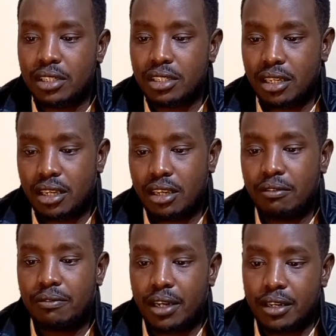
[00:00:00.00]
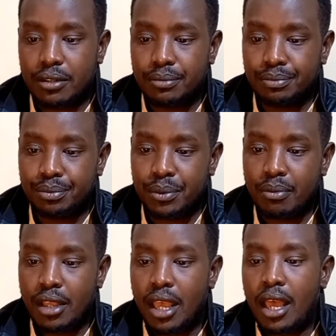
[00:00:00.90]
this fund.
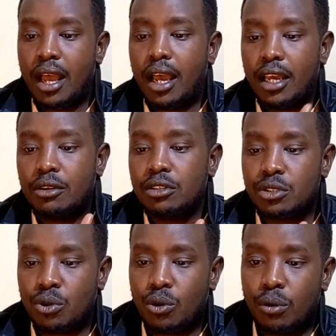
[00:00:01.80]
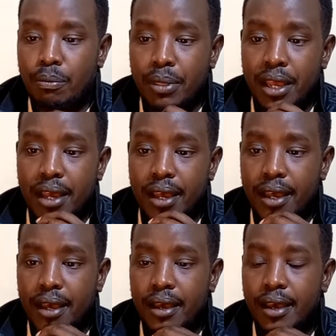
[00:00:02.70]
And also,
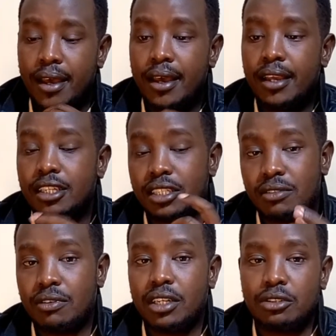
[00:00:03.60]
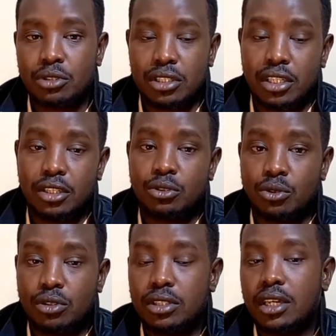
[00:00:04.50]
it is very interesting to
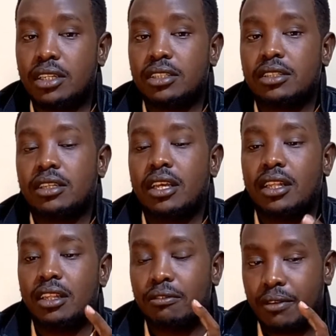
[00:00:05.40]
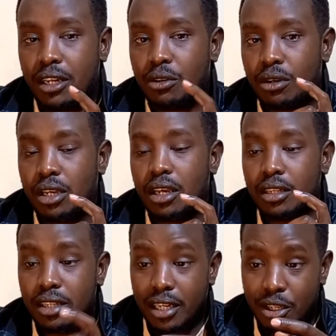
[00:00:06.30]
note that
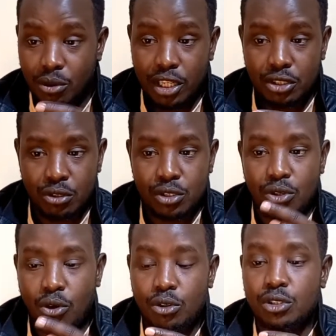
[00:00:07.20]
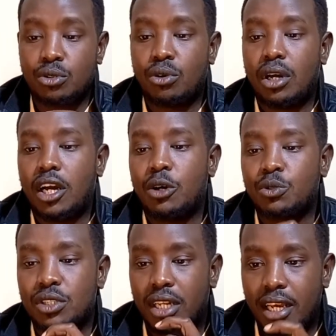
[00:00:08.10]
the regulations also
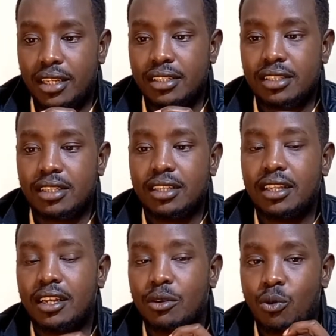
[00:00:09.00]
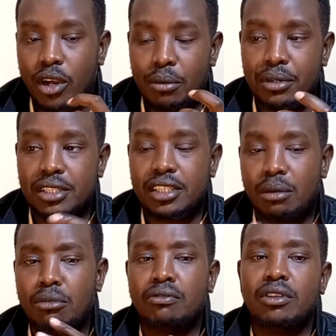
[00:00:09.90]
outlines the requirements,
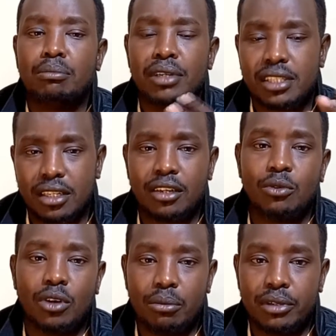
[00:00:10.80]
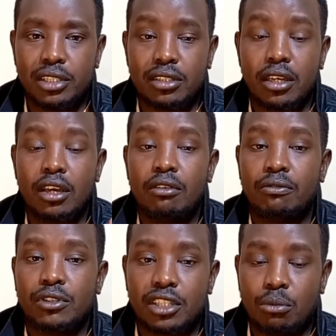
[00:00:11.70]
some of the basic requirements
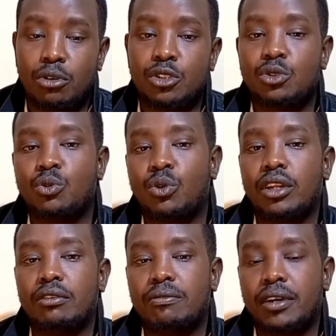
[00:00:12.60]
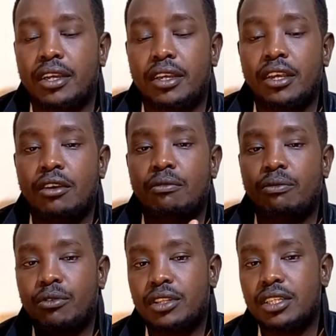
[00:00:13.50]
for someone to qualify
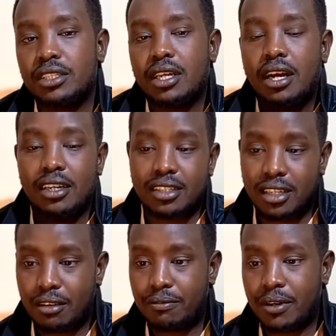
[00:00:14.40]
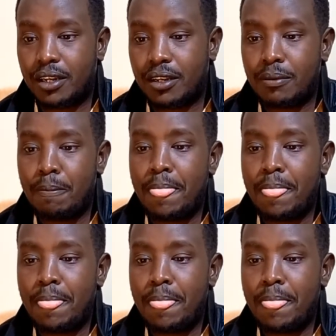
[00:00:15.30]
for this hustler fund.